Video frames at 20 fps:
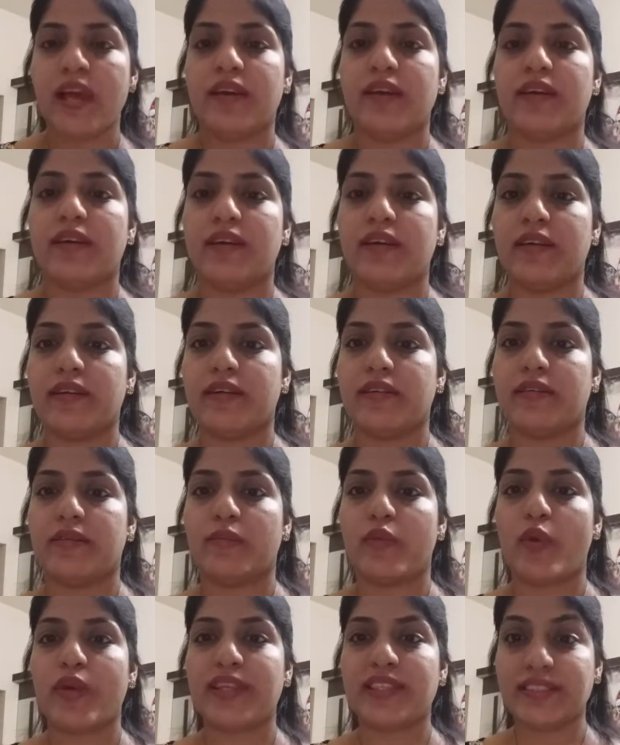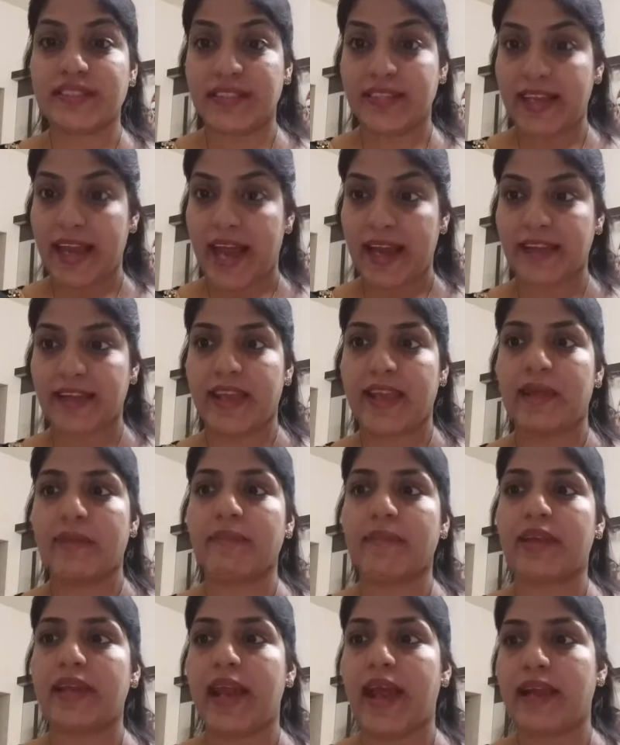Uh, what is Glad
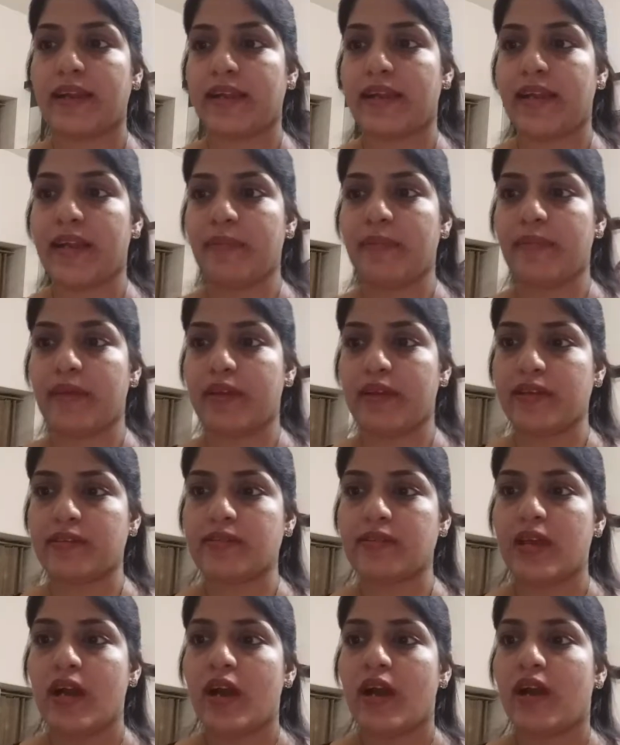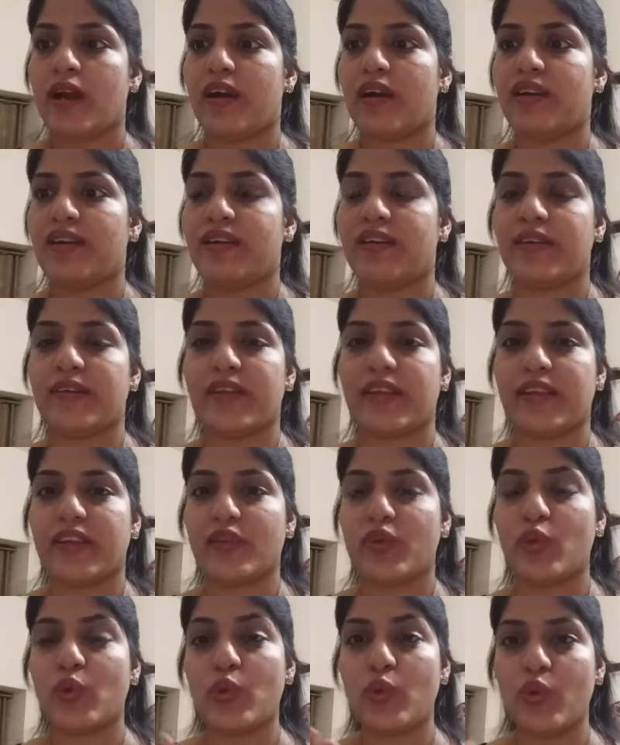Game? Glad Game is uh,
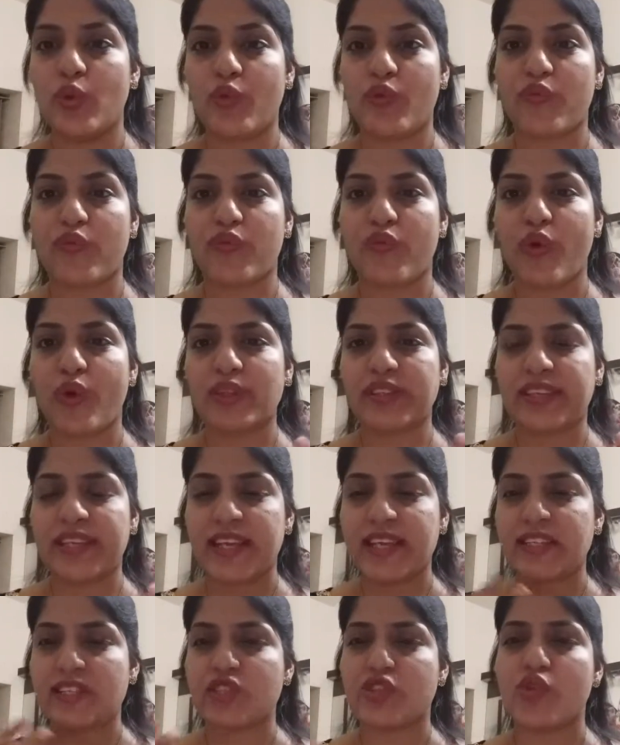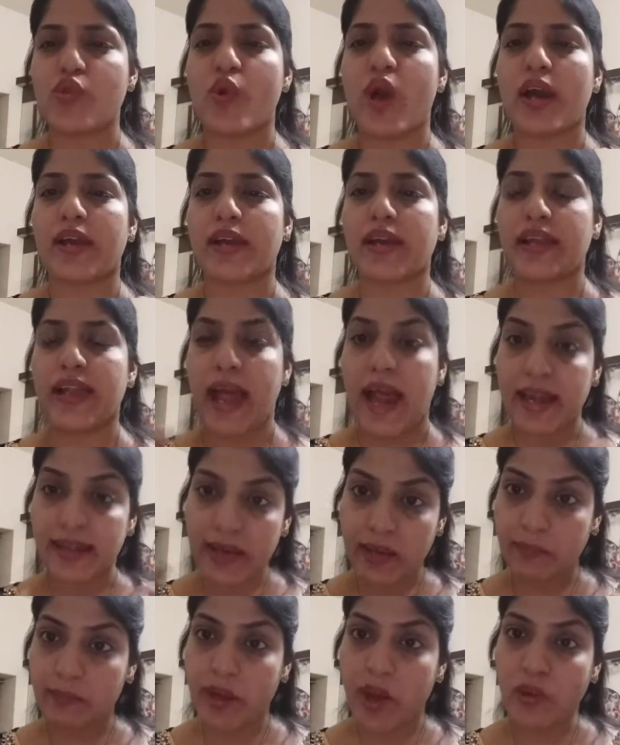you look for things you are
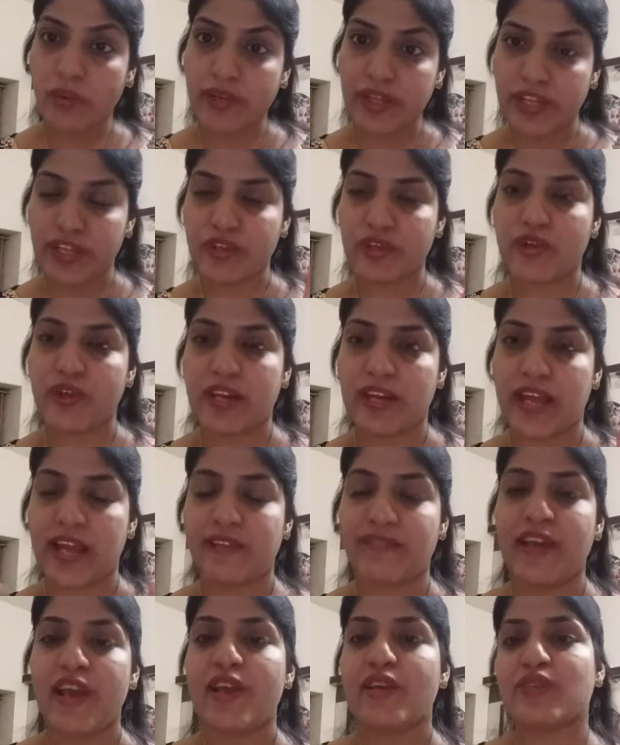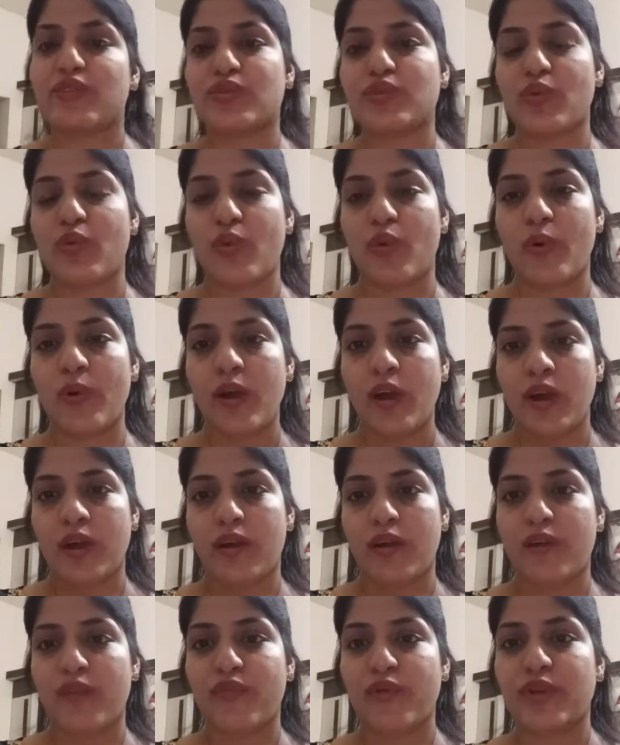glad about in your life. So
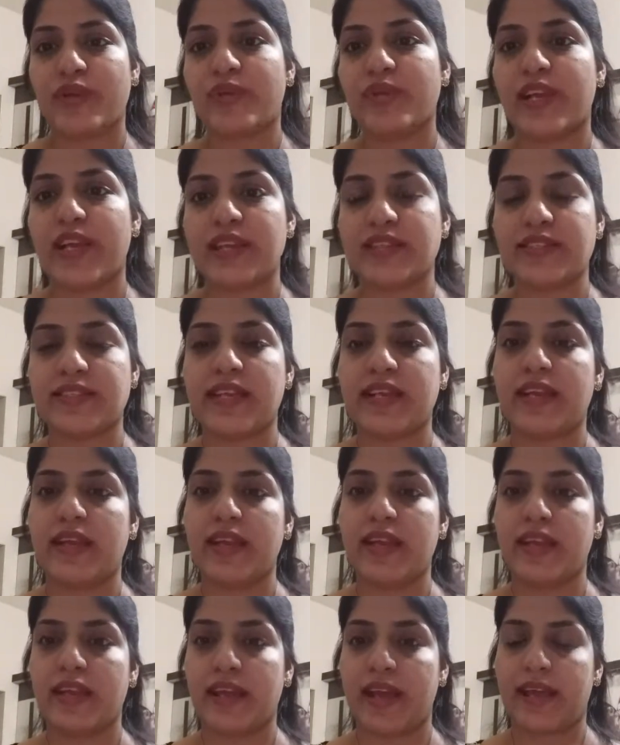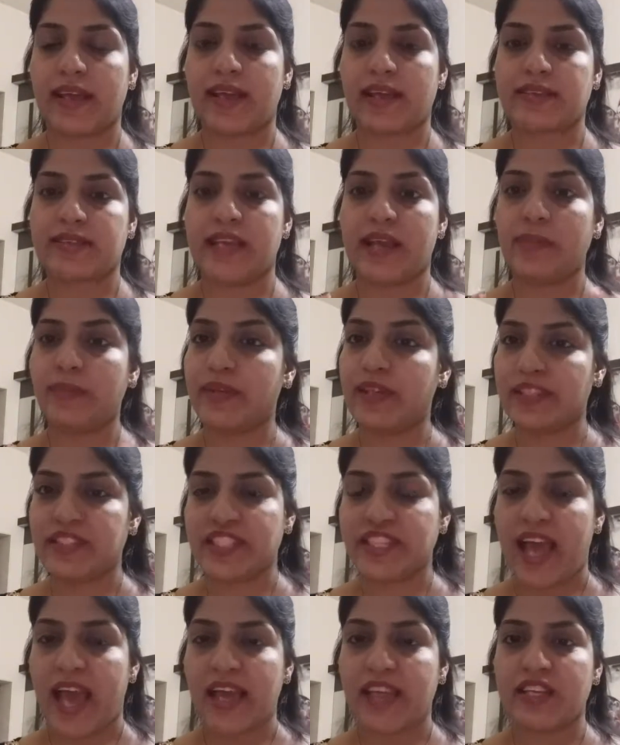uh, for today's day, accept the
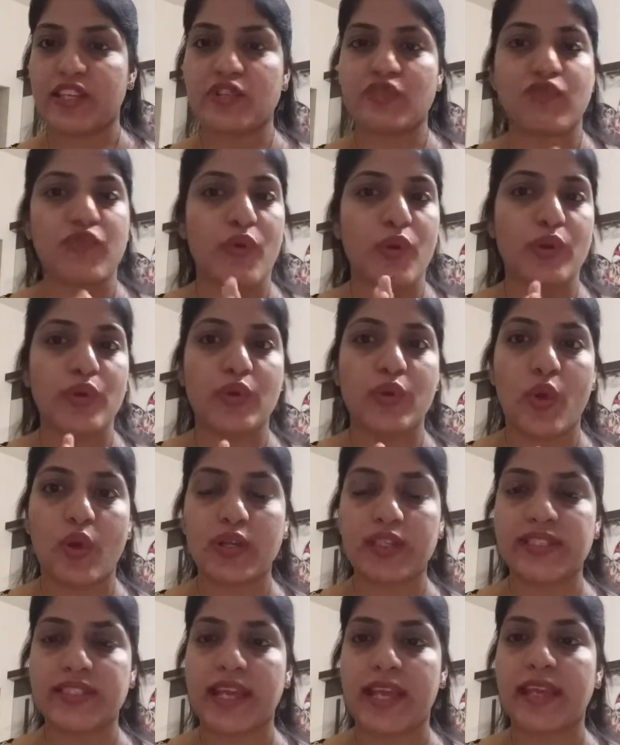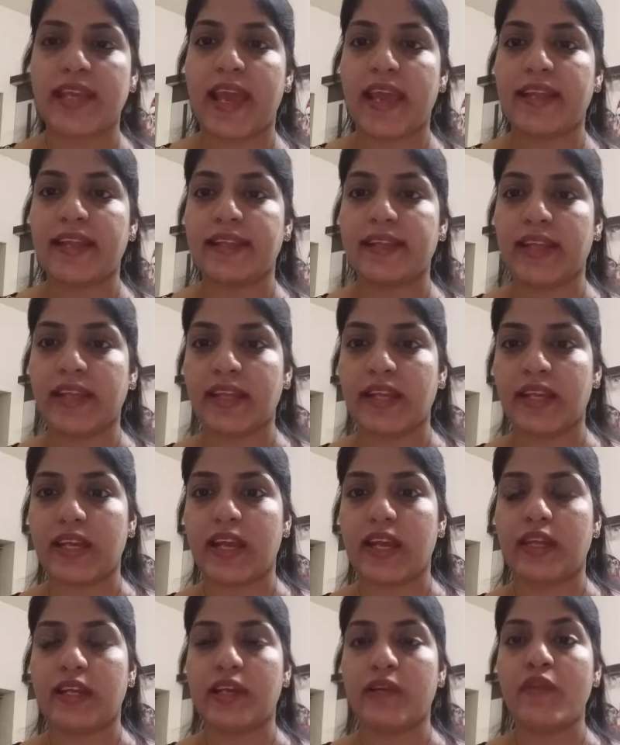challenge for not saying anything
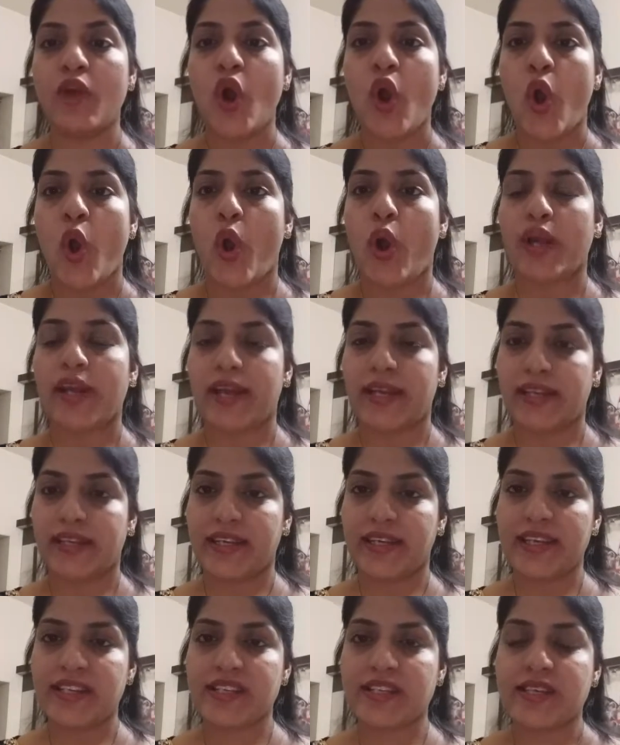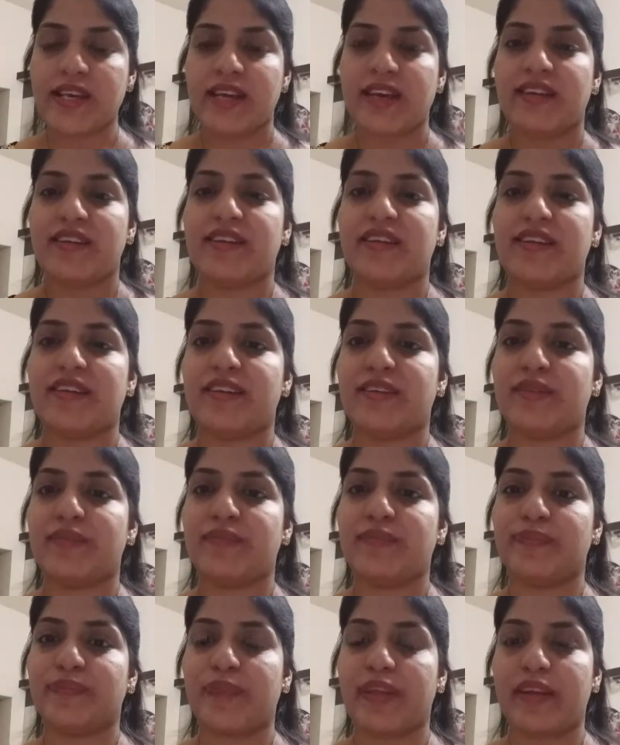negative, or at least uh,
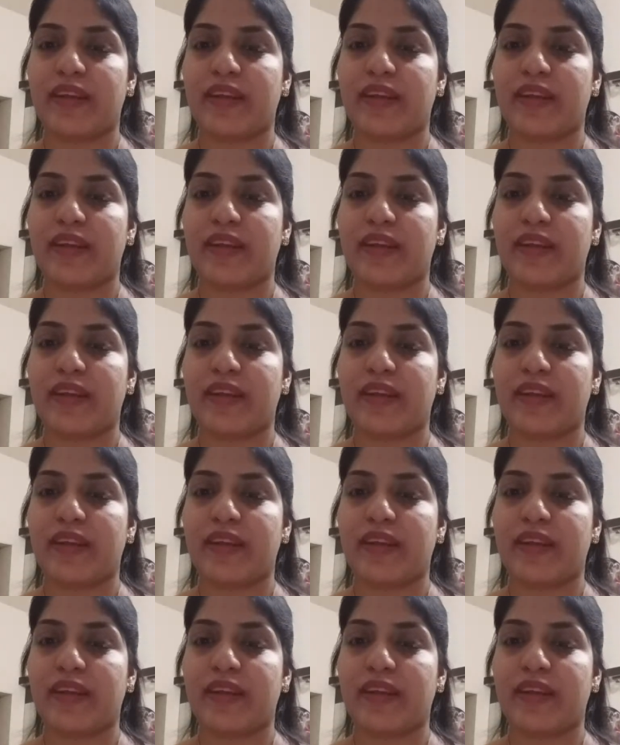